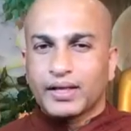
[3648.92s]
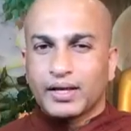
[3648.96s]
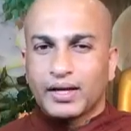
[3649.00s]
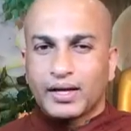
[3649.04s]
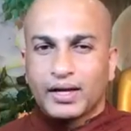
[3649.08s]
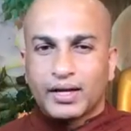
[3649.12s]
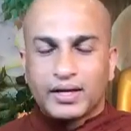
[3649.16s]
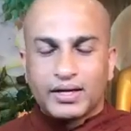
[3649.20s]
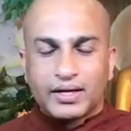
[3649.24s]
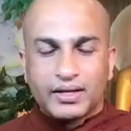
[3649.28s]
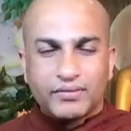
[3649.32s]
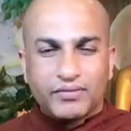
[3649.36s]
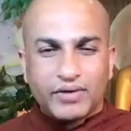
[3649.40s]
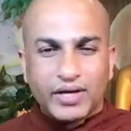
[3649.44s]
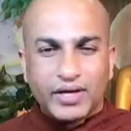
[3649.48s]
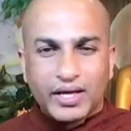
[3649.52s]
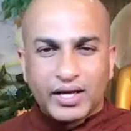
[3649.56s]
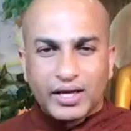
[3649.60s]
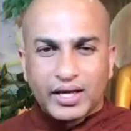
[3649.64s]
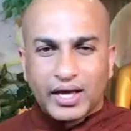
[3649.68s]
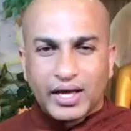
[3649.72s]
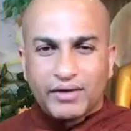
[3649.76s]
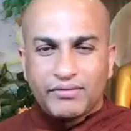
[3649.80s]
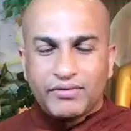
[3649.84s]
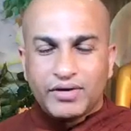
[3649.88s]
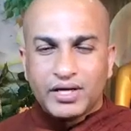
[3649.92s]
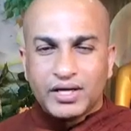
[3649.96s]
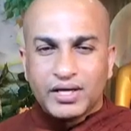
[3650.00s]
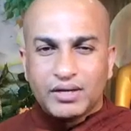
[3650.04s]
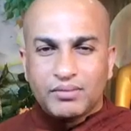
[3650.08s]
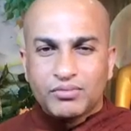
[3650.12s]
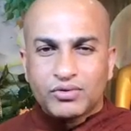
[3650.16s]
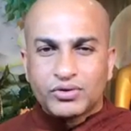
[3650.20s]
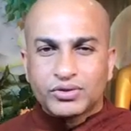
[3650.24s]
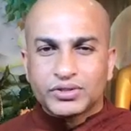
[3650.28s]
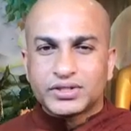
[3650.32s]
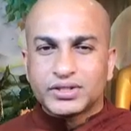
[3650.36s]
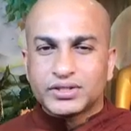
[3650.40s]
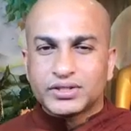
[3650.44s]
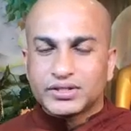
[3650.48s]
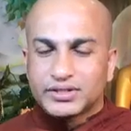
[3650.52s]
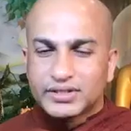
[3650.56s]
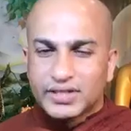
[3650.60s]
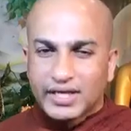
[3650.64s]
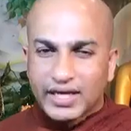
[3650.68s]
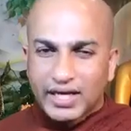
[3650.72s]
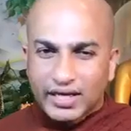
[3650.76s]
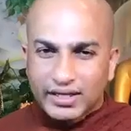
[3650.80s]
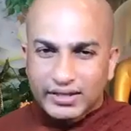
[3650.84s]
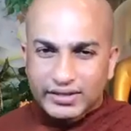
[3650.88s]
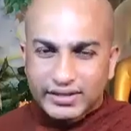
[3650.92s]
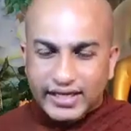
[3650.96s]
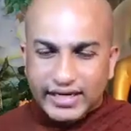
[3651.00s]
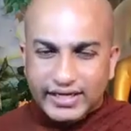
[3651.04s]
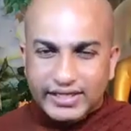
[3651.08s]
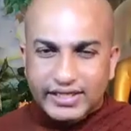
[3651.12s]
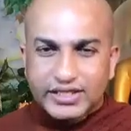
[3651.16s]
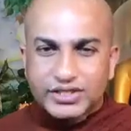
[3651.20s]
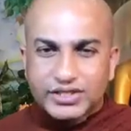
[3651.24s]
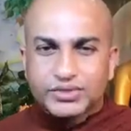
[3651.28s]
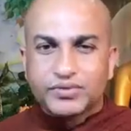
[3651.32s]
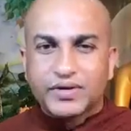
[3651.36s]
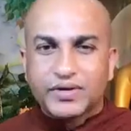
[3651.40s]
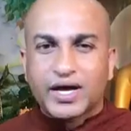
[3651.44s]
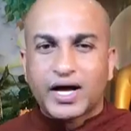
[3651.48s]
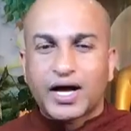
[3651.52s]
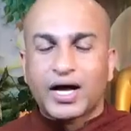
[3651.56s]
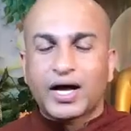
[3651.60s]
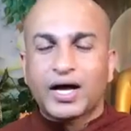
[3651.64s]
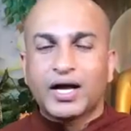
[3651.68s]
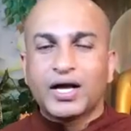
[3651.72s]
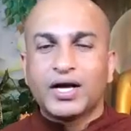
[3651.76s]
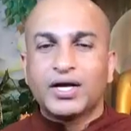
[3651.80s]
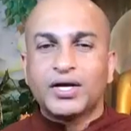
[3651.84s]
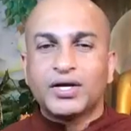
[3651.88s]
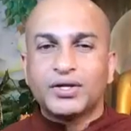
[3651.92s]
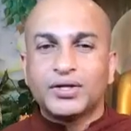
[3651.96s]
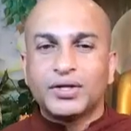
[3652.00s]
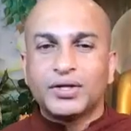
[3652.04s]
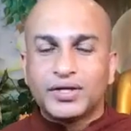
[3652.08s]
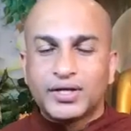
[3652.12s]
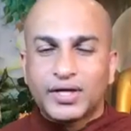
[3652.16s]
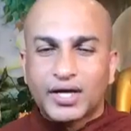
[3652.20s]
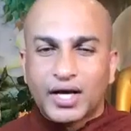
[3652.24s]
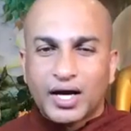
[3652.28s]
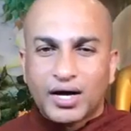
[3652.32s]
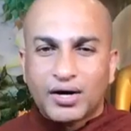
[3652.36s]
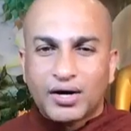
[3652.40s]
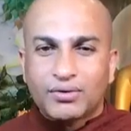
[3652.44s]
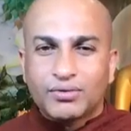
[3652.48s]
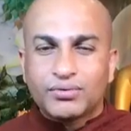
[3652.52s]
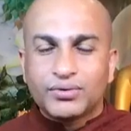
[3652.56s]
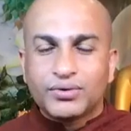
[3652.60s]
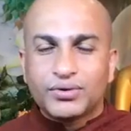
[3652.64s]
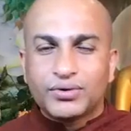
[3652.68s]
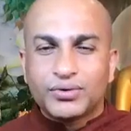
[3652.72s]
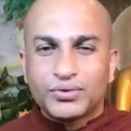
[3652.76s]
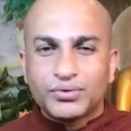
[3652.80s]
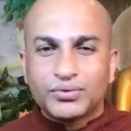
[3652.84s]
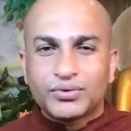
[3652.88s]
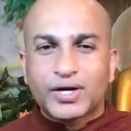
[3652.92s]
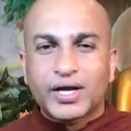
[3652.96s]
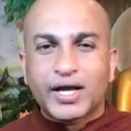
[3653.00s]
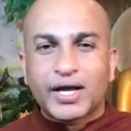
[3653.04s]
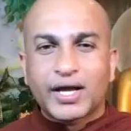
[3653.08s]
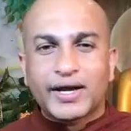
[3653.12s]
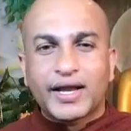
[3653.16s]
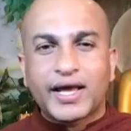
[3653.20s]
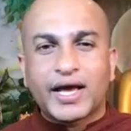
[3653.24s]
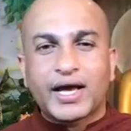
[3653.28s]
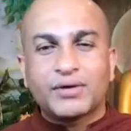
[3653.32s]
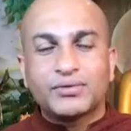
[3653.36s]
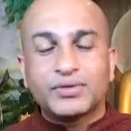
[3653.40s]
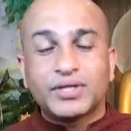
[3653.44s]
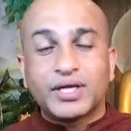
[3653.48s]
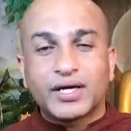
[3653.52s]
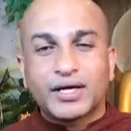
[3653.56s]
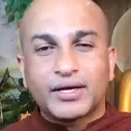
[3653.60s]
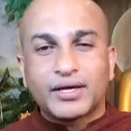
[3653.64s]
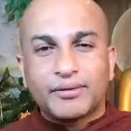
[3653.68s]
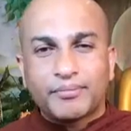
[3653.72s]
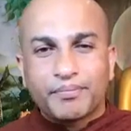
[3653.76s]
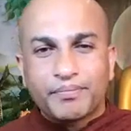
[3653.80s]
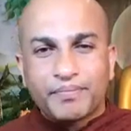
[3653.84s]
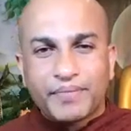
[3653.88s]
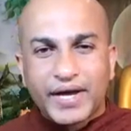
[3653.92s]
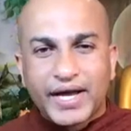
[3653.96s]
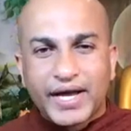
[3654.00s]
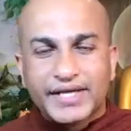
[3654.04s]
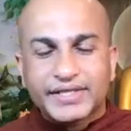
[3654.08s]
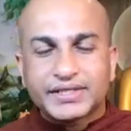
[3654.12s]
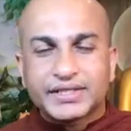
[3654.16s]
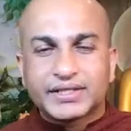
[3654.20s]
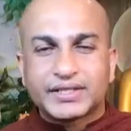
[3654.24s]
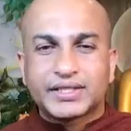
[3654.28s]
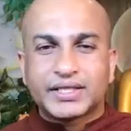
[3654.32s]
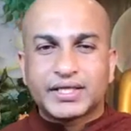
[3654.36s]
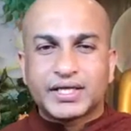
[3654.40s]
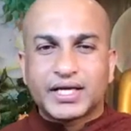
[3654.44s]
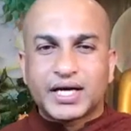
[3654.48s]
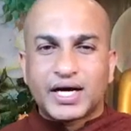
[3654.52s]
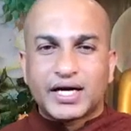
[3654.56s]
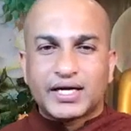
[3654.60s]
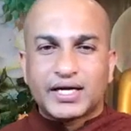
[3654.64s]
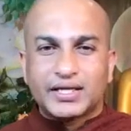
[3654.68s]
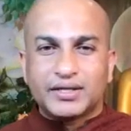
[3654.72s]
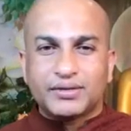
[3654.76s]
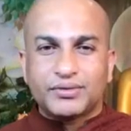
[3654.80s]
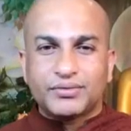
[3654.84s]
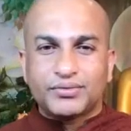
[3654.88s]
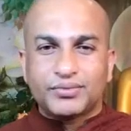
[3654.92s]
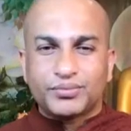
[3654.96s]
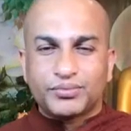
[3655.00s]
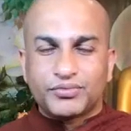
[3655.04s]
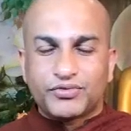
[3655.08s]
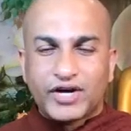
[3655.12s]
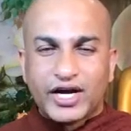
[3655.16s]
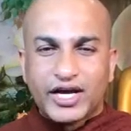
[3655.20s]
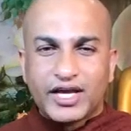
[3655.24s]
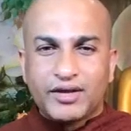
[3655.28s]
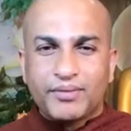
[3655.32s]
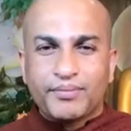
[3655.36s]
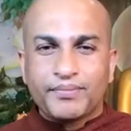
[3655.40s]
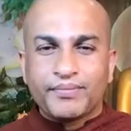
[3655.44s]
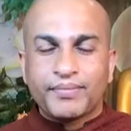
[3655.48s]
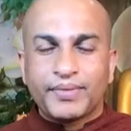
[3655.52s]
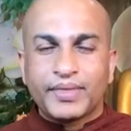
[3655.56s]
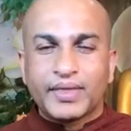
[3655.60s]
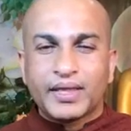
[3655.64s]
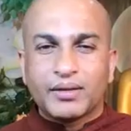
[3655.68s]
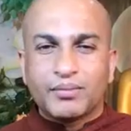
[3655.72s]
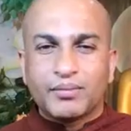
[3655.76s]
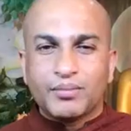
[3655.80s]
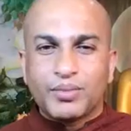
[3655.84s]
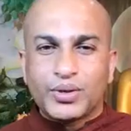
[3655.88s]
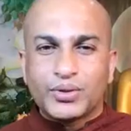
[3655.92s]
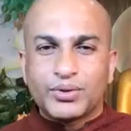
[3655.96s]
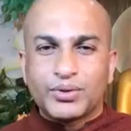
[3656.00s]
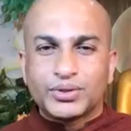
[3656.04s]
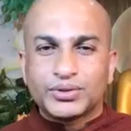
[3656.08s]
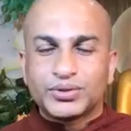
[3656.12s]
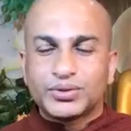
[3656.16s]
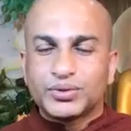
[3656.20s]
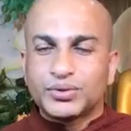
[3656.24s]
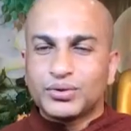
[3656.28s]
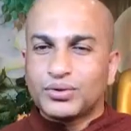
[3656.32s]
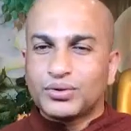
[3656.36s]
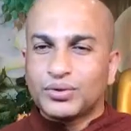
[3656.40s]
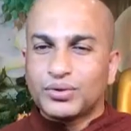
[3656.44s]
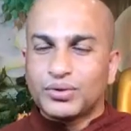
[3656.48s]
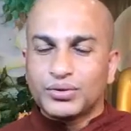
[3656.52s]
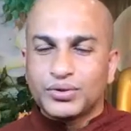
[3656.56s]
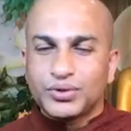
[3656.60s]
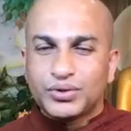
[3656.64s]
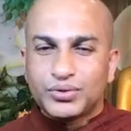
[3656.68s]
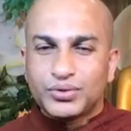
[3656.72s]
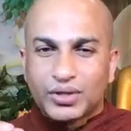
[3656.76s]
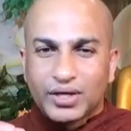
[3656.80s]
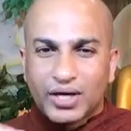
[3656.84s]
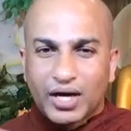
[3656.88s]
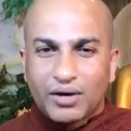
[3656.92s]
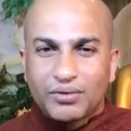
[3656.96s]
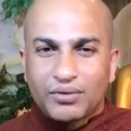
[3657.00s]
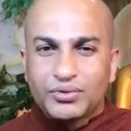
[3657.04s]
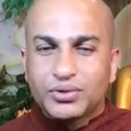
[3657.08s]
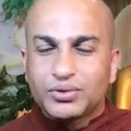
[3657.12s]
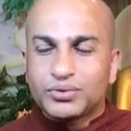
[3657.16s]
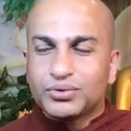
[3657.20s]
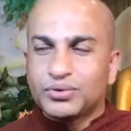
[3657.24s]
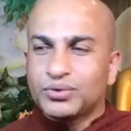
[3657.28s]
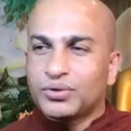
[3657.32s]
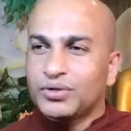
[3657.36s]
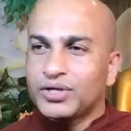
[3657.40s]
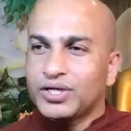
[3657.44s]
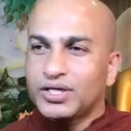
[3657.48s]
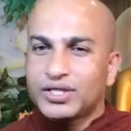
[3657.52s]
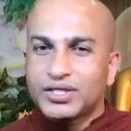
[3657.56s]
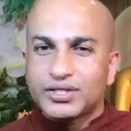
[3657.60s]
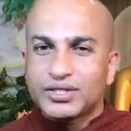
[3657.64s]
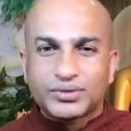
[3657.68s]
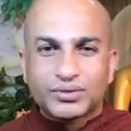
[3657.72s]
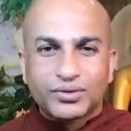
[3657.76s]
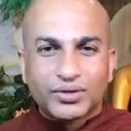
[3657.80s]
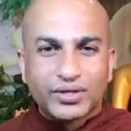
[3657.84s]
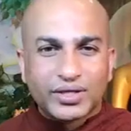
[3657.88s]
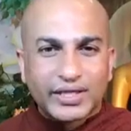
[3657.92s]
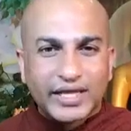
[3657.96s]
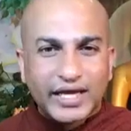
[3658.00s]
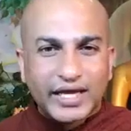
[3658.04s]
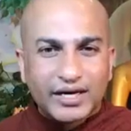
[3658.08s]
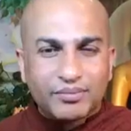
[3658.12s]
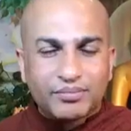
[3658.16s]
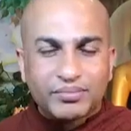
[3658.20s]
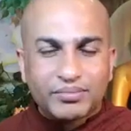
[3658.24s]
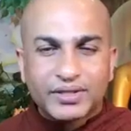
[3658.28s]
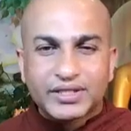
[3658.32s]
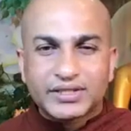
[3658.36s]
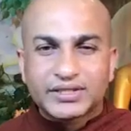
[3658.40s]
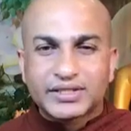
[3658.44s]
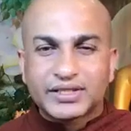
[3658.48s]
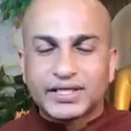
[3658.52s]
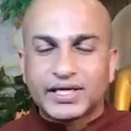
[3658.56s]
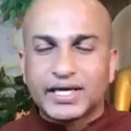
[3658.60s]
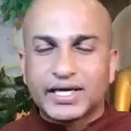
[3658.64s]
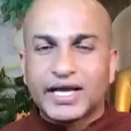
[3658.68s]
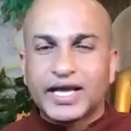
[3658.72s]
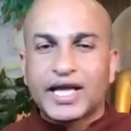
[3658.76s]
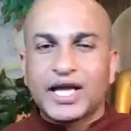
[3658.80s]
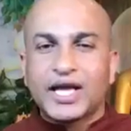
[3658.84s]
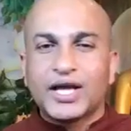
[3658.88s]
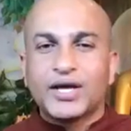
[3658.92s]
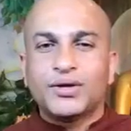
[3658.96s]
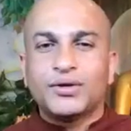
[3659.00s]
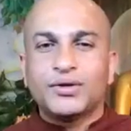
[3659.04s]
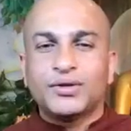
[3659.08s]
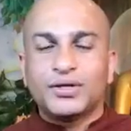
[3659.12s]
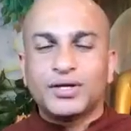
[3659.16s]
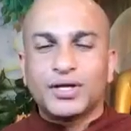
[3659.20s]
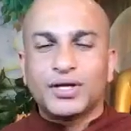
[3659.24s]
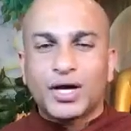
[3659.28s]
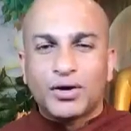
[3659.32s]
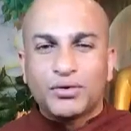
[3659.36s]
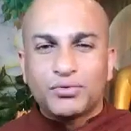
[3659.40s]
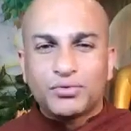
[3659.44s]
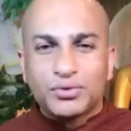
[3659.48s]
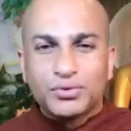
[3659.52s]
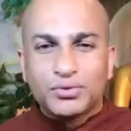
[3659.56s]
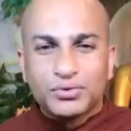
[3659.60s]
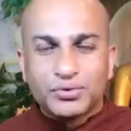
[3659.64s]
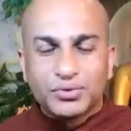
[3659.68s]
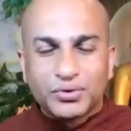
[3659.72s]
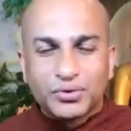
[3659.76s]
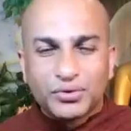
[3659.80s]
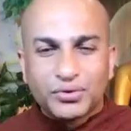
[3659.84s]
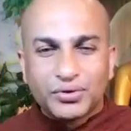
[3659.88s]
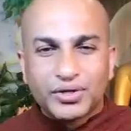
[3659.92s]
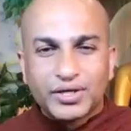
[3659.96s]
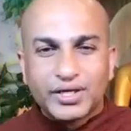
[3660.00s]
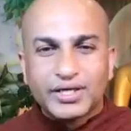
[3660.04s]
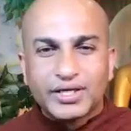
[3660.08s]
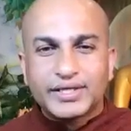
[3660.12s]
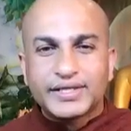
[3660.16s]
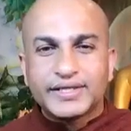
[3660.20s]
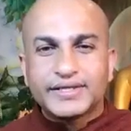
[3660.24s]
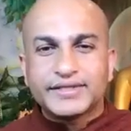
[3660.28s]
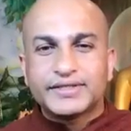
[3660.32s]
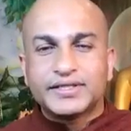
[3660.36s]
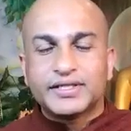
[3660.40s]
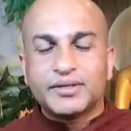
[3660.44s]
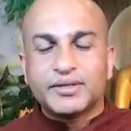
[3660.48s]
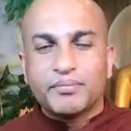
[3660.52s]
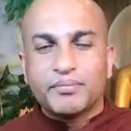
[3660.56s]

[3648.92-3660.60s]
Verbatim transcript: and even having emotions that is where now you can have the compassion regarding why because no you now you know it is not that person now you know it is the